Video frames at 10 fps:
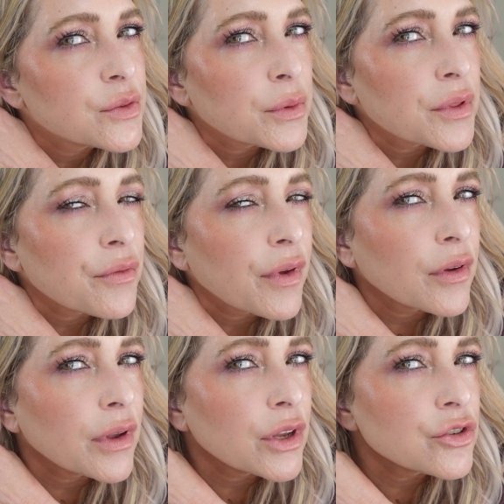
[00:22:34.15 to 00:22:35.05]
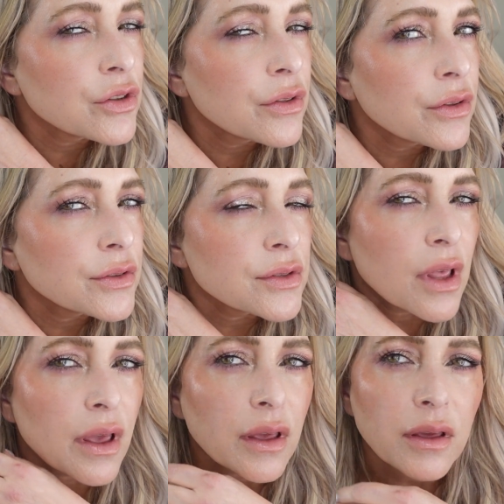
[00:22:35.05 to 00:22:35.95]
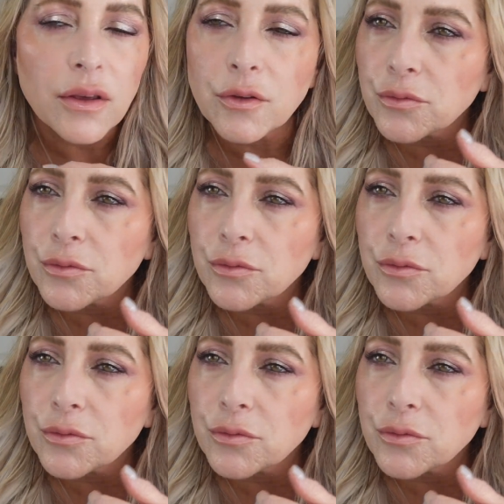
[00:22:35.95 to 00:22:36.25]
This is what the foundation looks like